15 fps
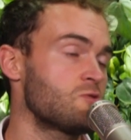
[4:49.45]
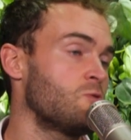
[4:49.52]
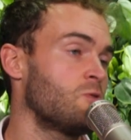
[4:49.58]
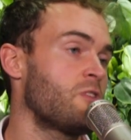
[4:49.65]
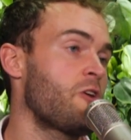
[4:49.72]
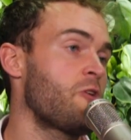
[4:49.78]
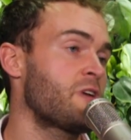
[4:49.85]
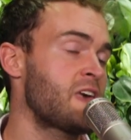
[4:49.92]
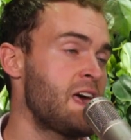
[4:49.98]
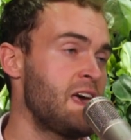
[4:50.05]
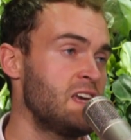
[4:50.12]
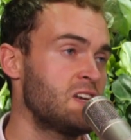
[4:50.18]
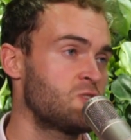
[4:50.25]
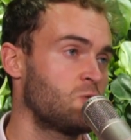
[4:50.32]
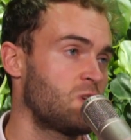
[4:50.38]
although
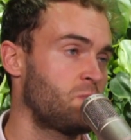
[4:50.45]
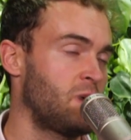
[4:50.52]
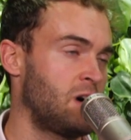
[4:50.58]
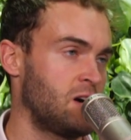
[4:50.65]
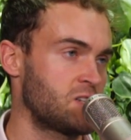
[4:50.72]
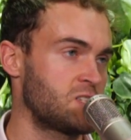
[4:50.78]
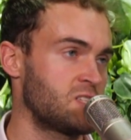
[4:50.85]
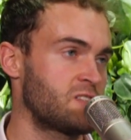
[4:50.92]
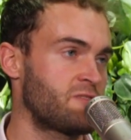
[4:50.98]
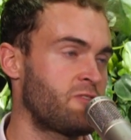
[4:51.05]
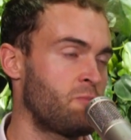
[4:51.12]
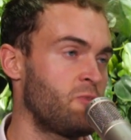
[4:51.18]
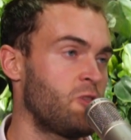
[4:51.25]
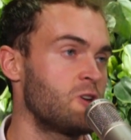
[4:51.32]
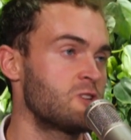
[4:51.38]
occasional departures
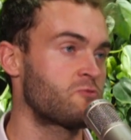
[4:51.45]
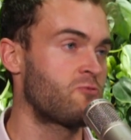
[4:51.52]
from those